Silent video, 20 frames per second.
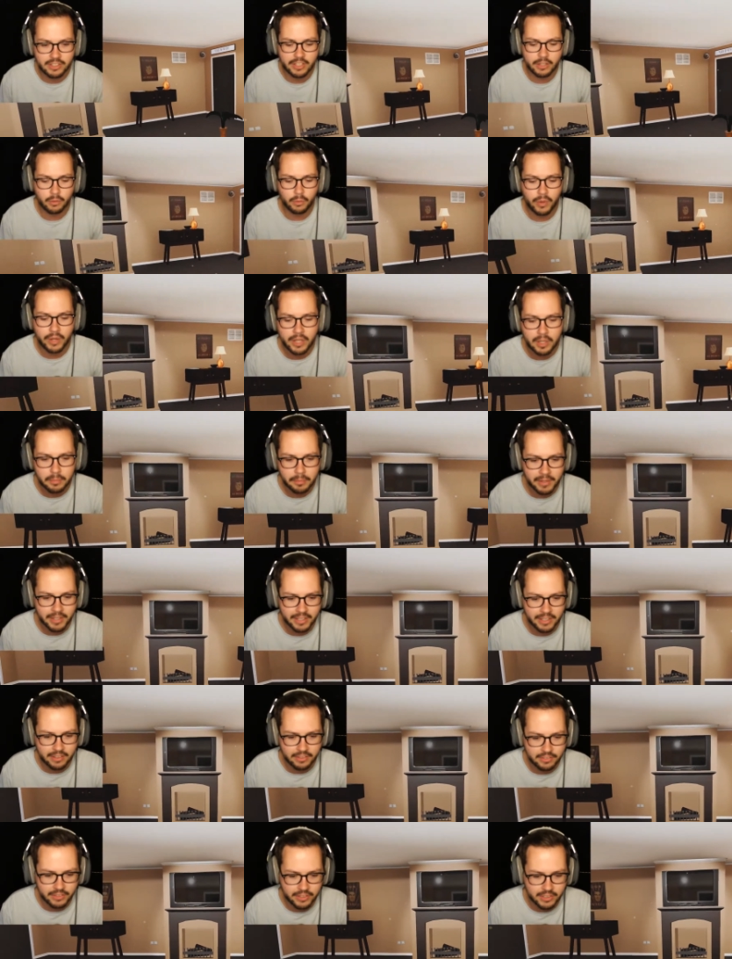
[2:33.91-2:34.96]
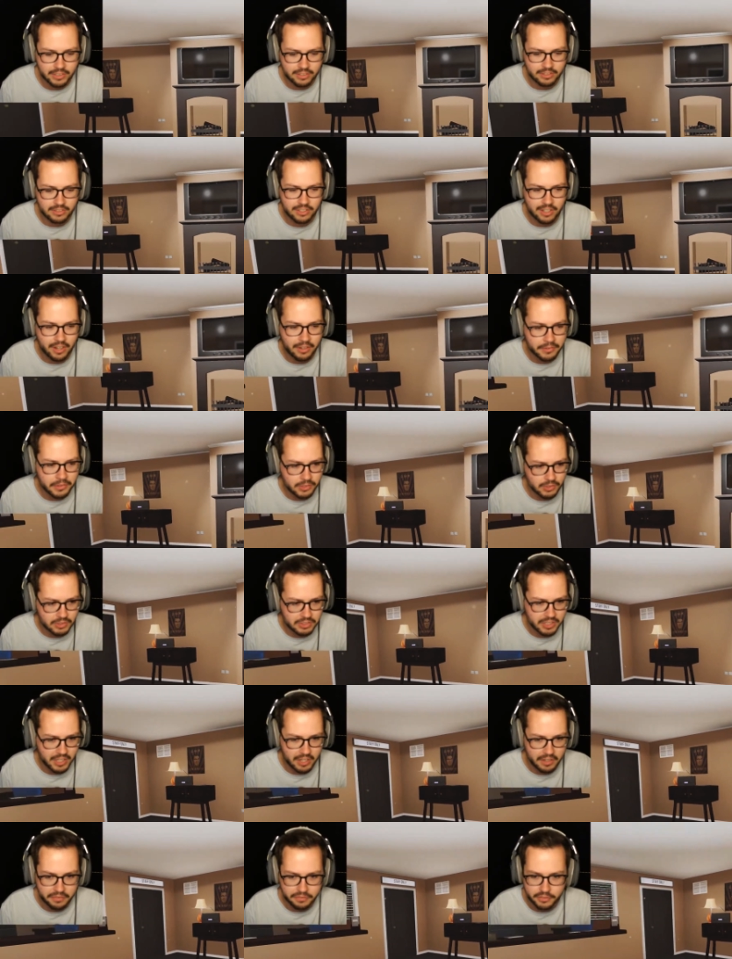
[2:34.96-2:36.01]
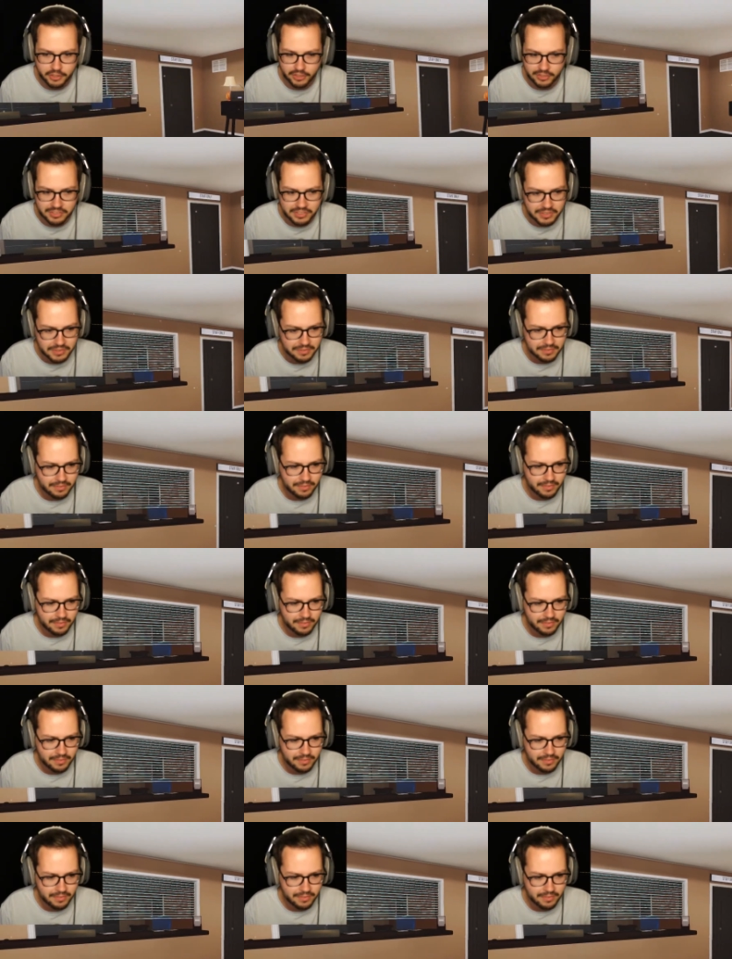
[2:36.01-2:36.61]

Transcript: Now, why am I at like a doctor's office